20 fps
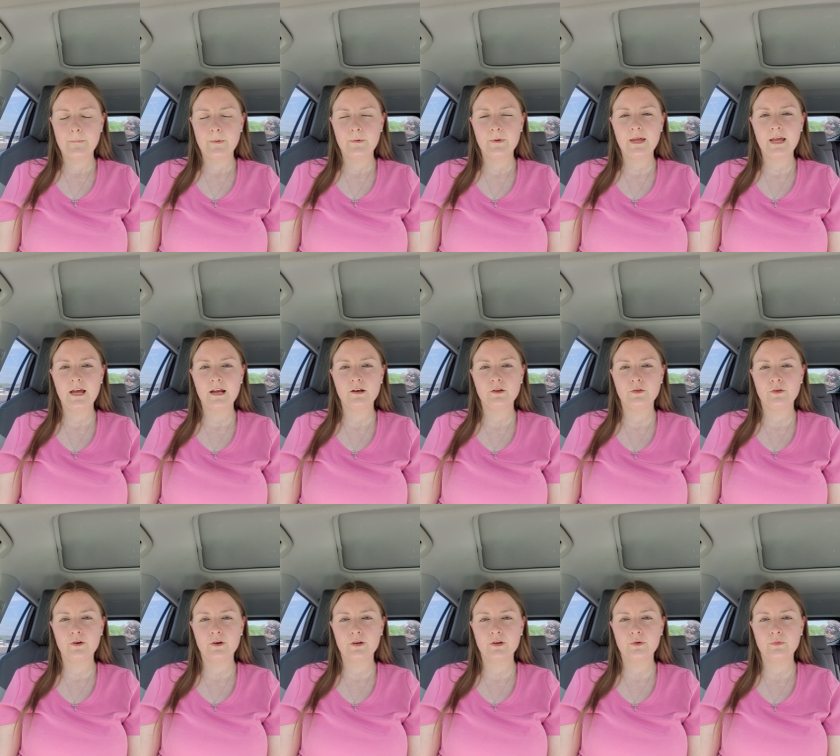we had a
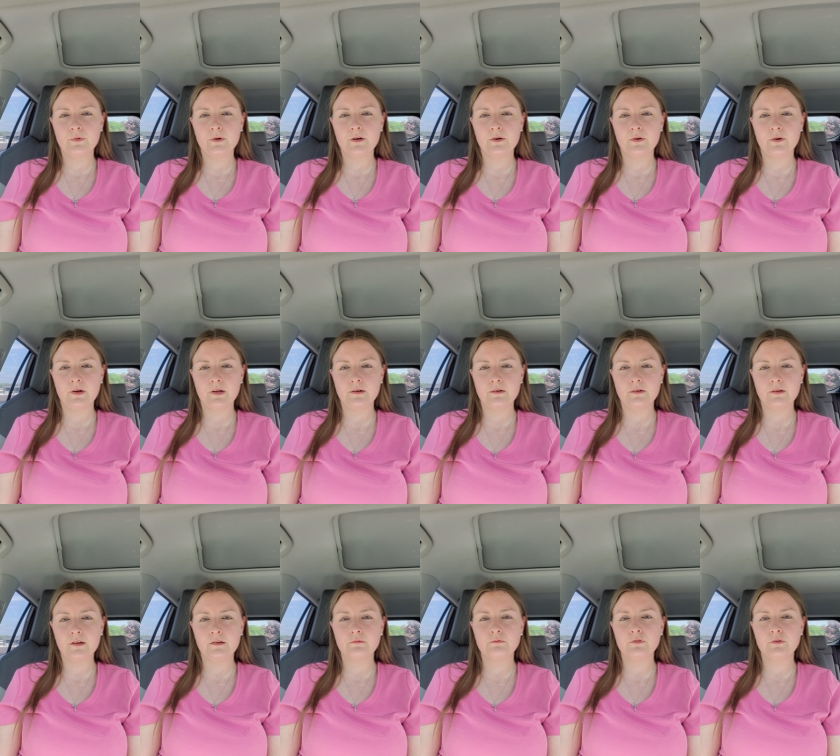lot going on,
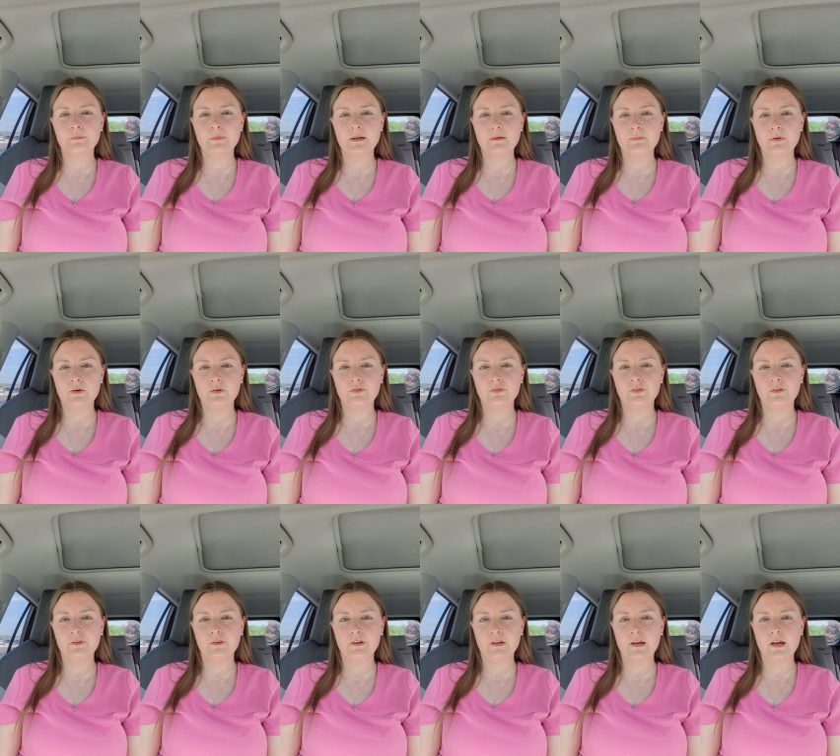and for me
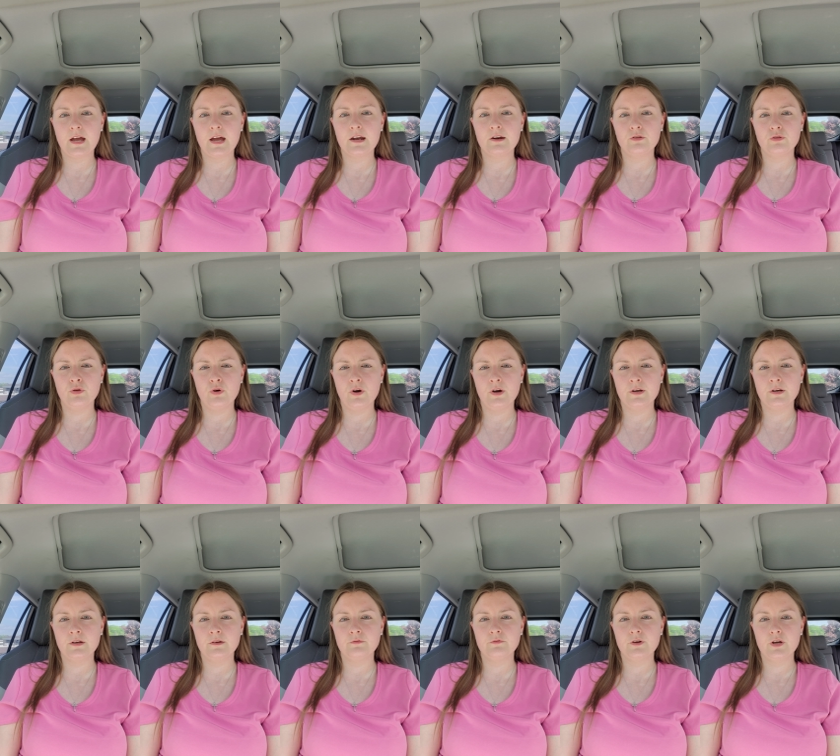personally, I had a lot
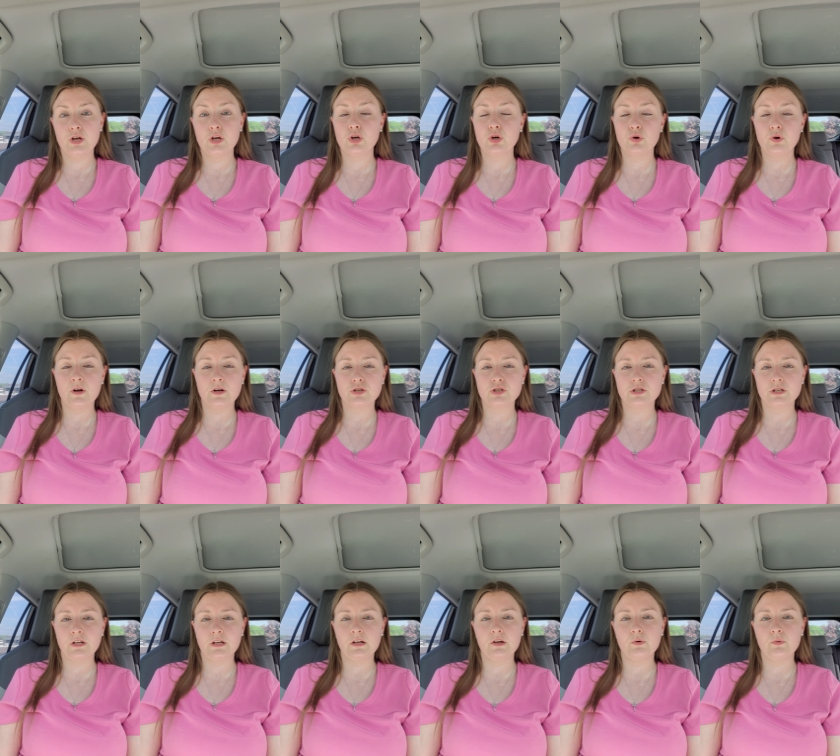of
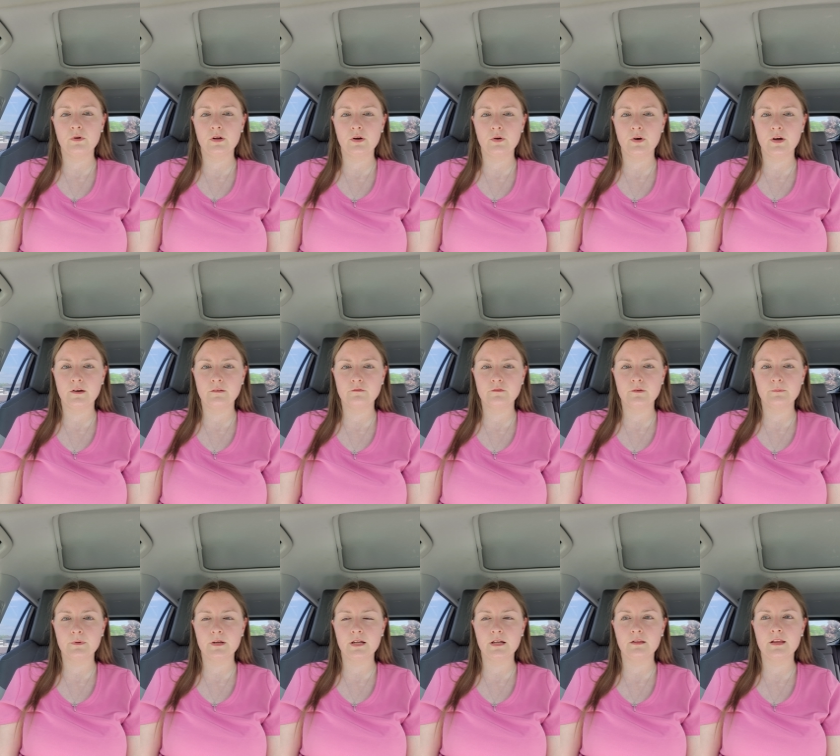crushing going on for
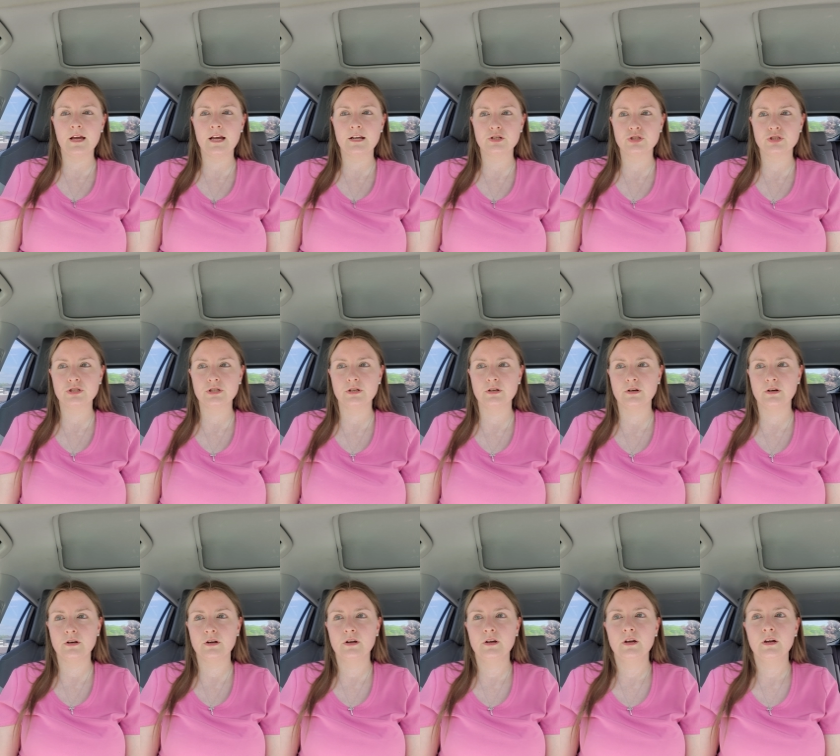me last
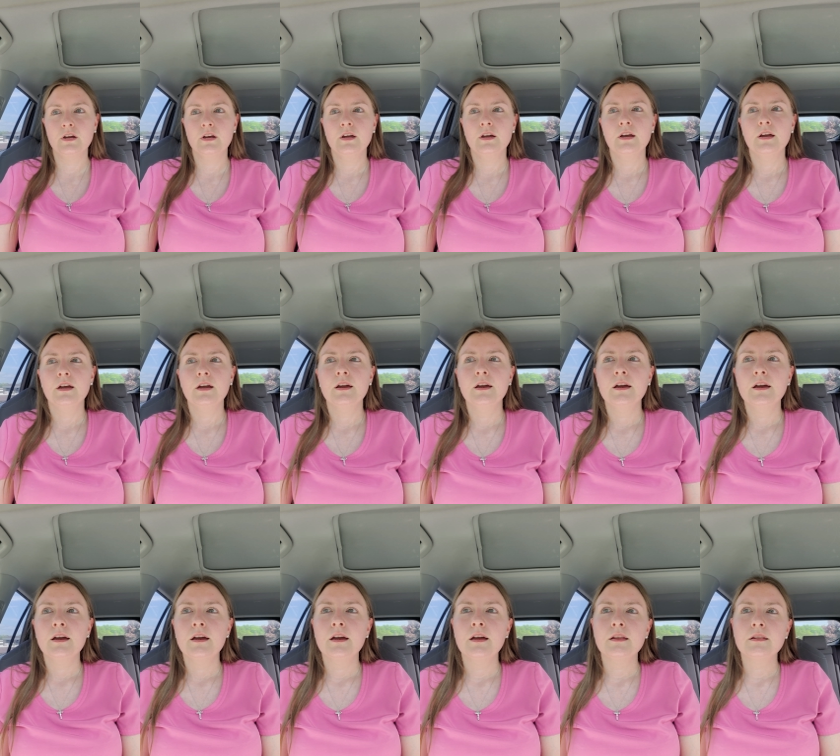year.
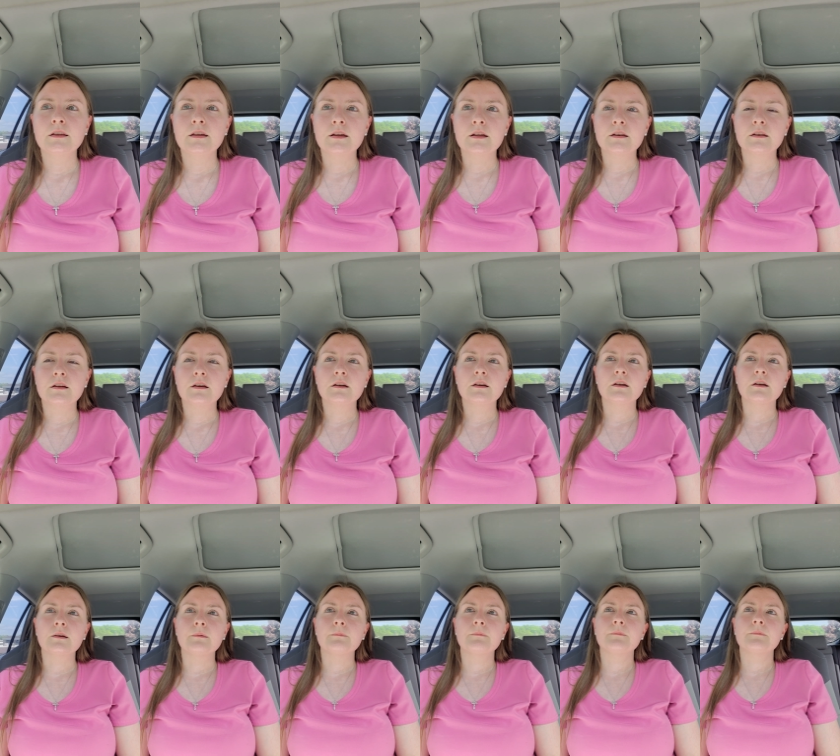And
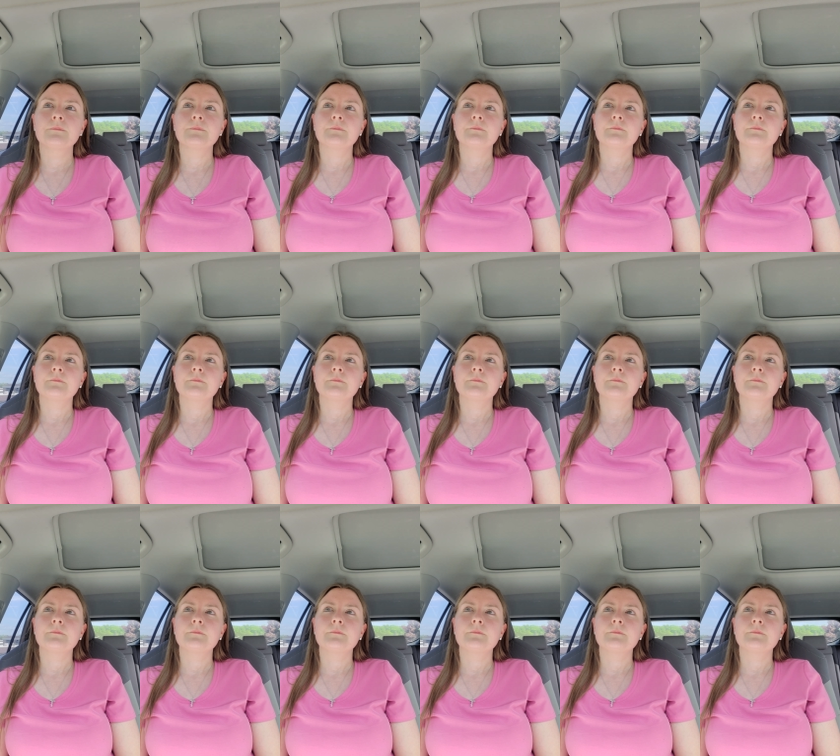then